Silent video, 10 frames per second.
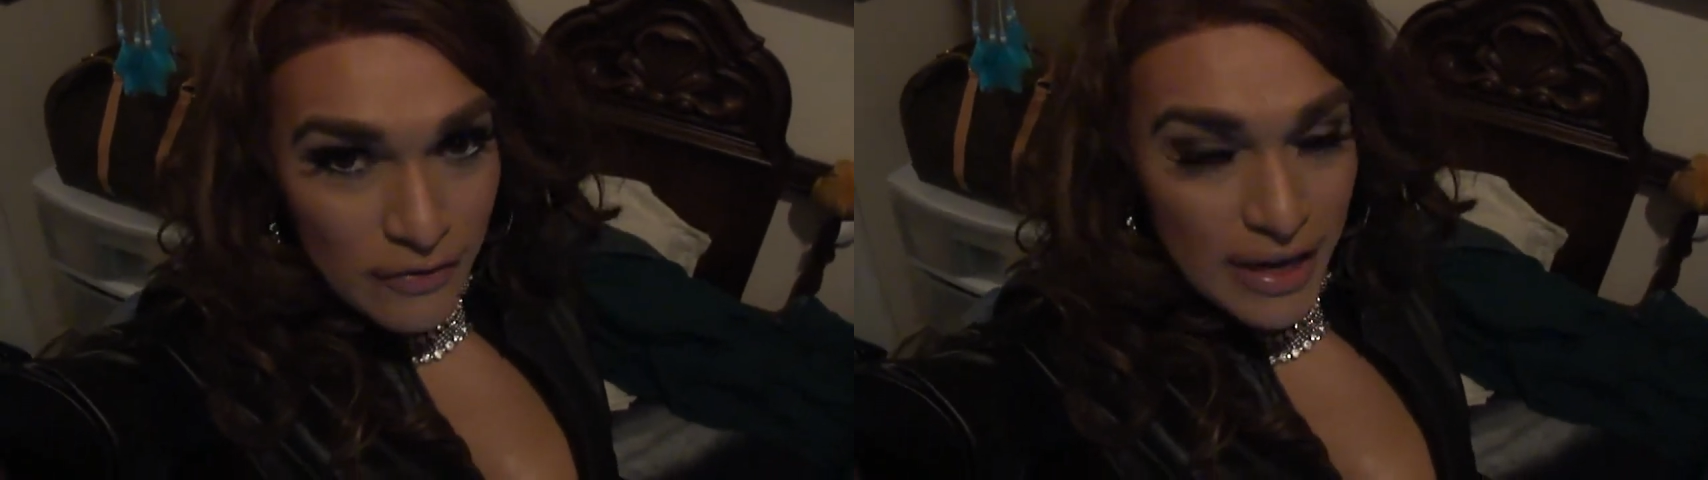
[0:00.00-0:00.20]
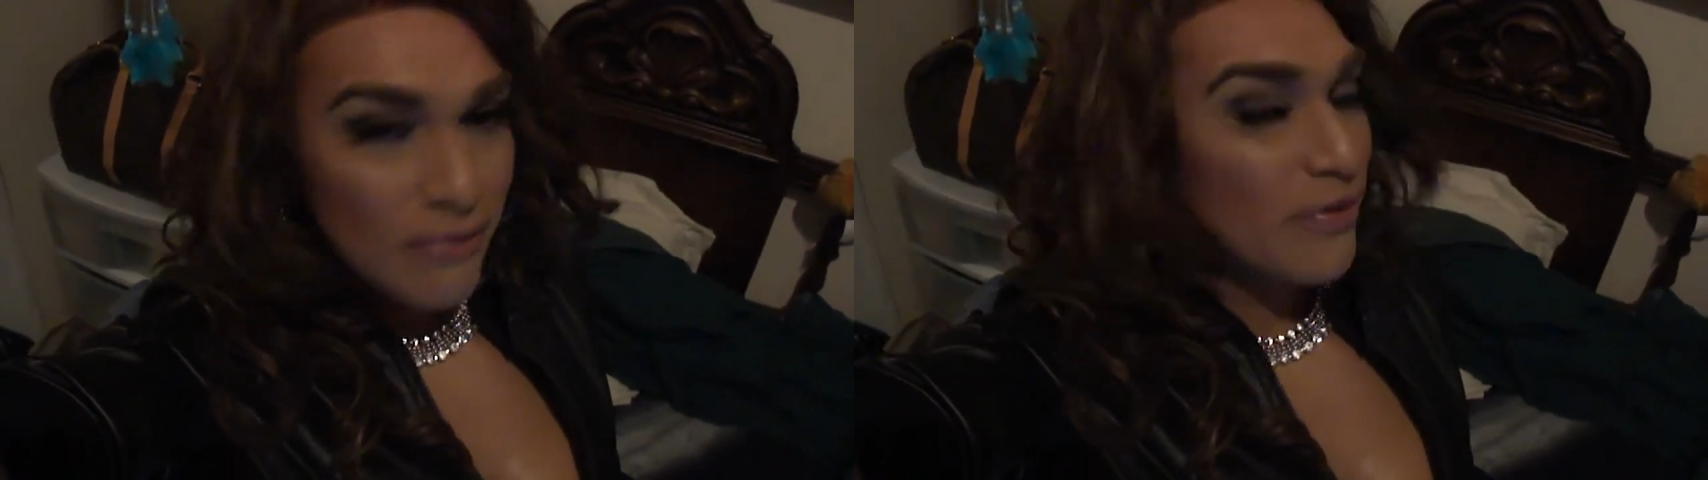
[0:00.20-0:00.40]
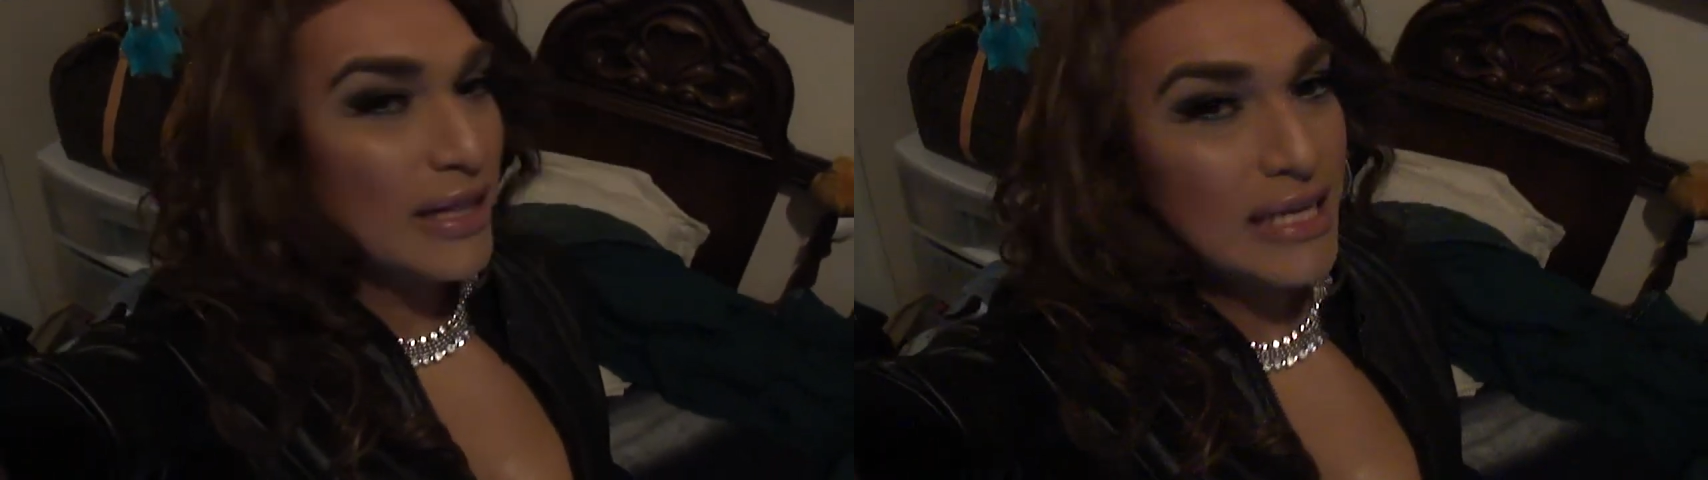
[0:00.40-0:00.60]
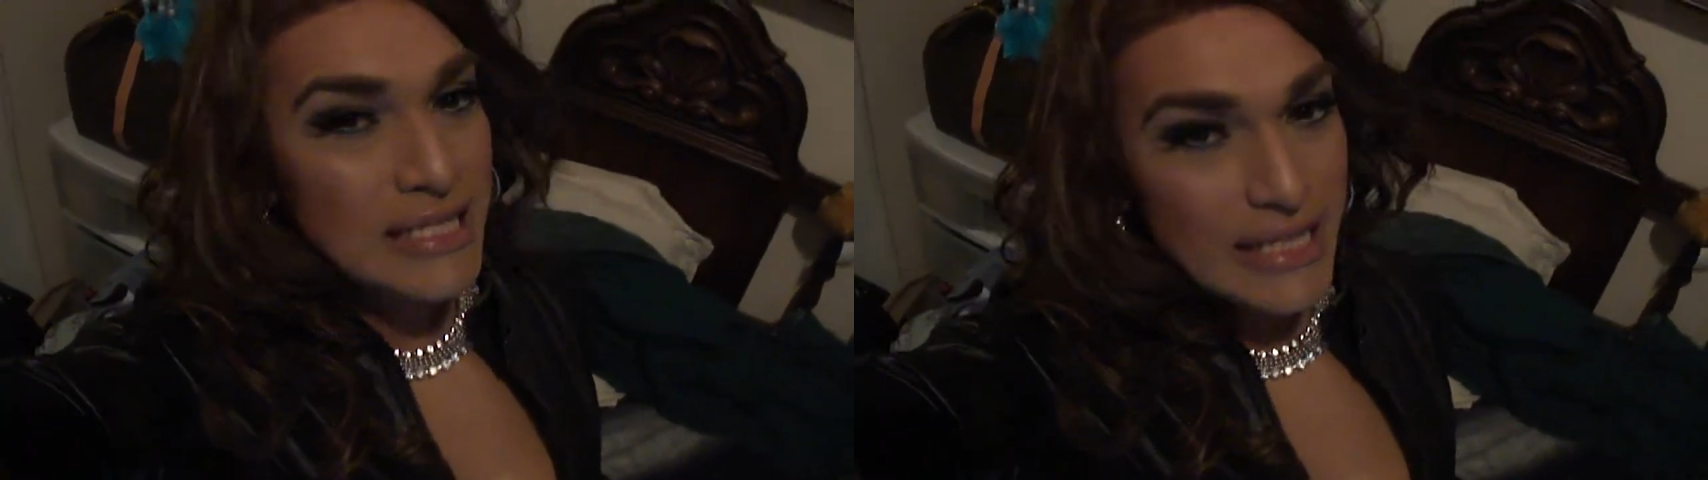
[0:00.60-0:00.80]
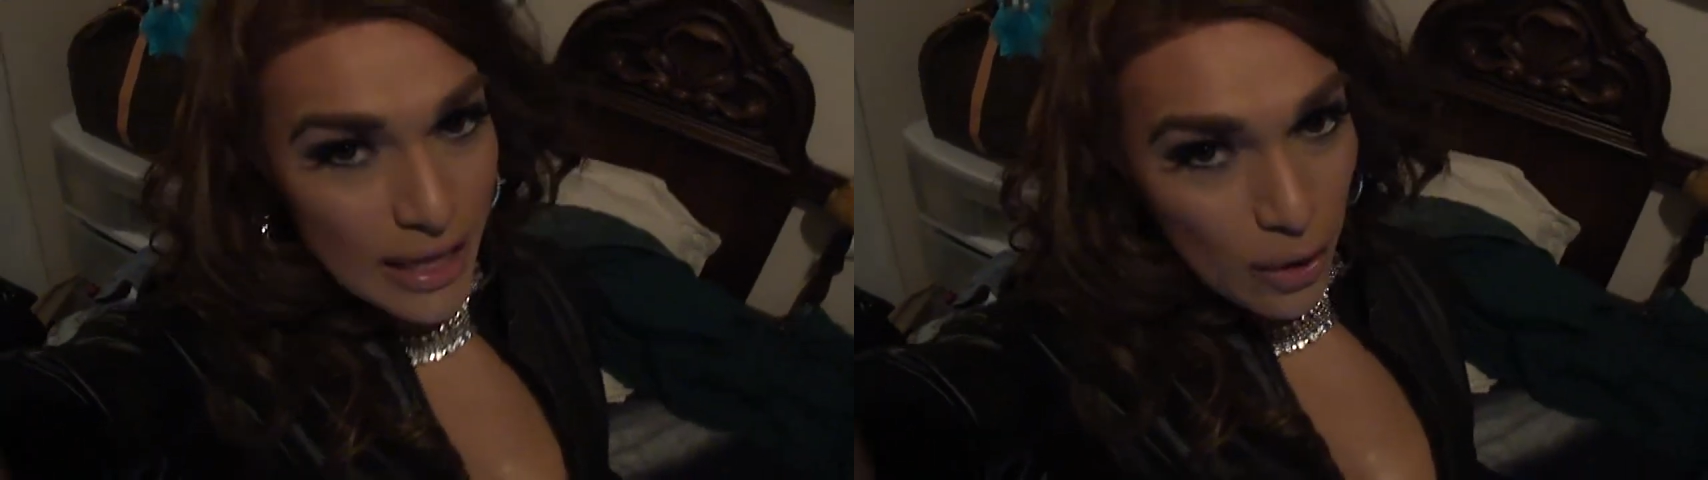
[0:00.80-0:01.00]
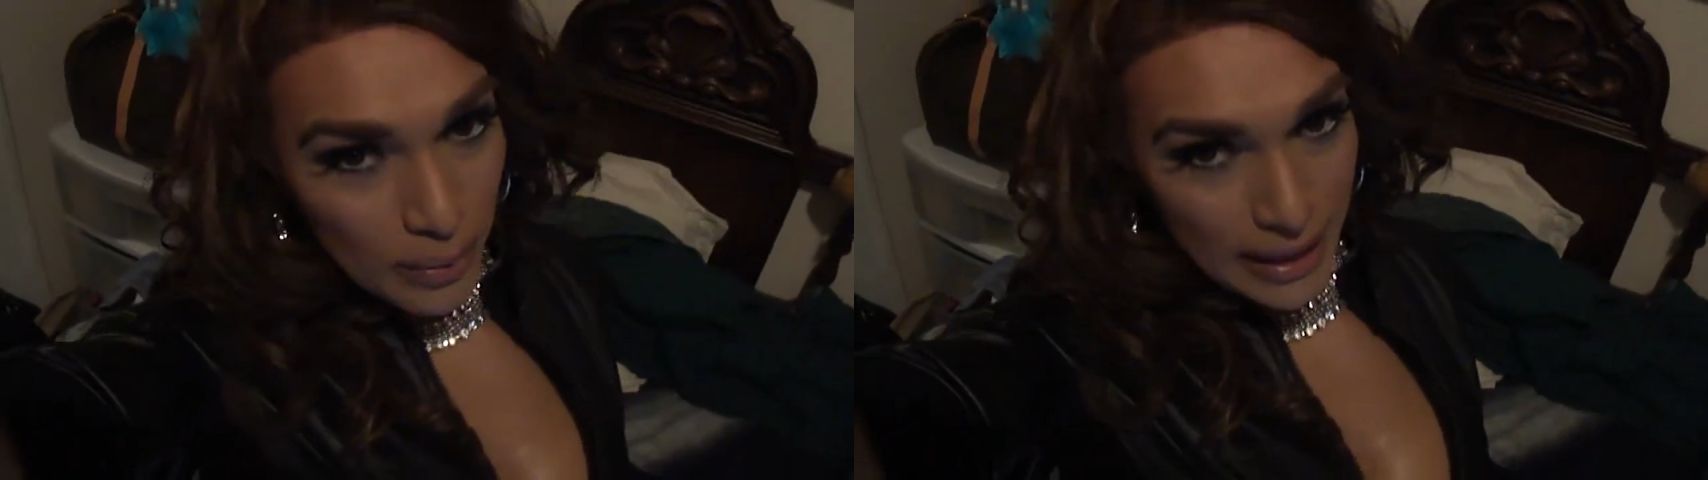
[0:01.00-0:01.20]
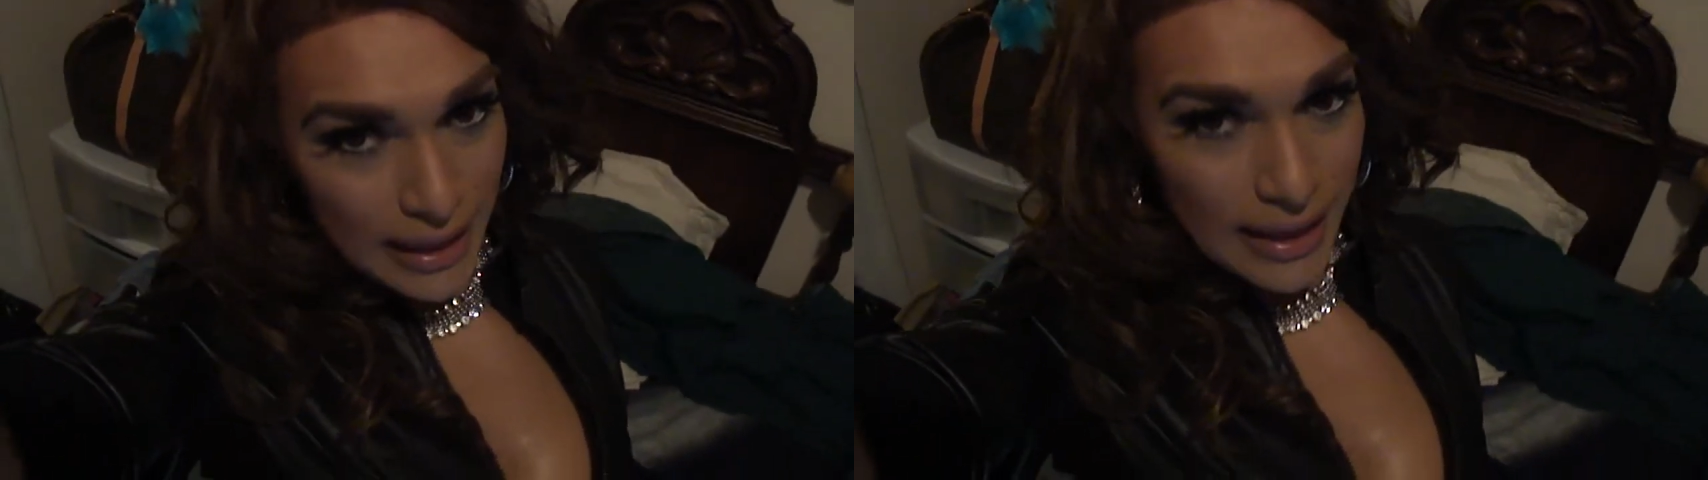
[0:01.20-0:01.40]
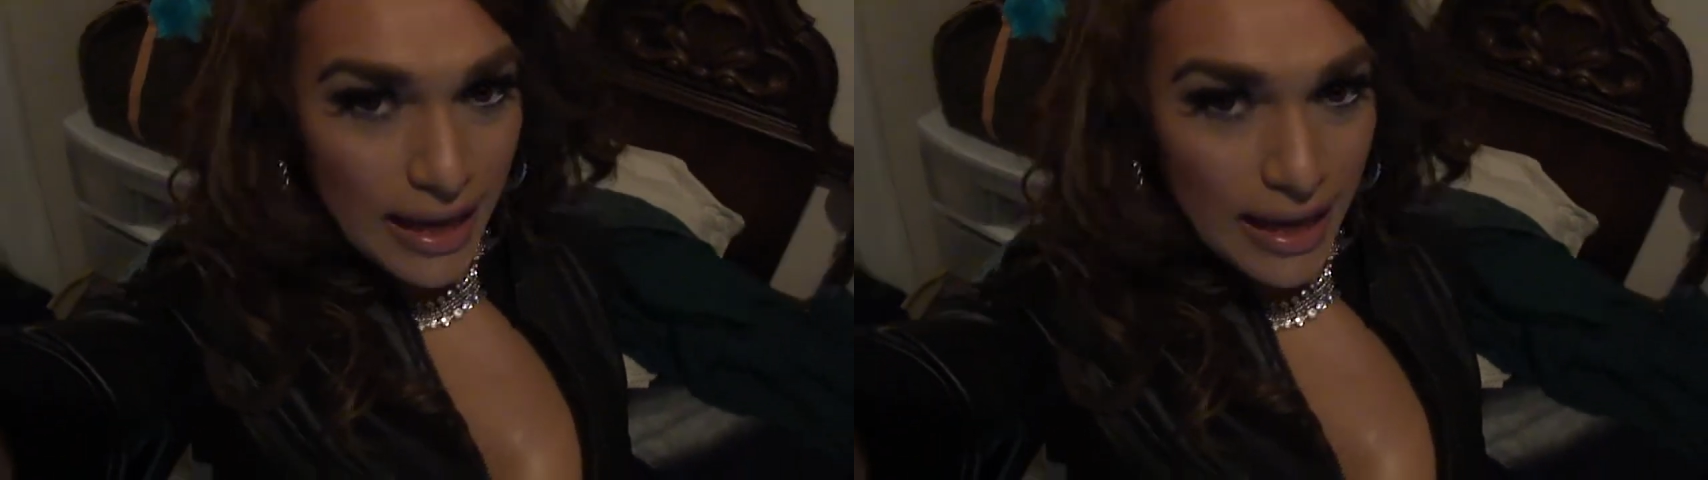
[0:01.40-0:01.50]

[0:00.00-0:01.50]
and I'm feeling sick on me.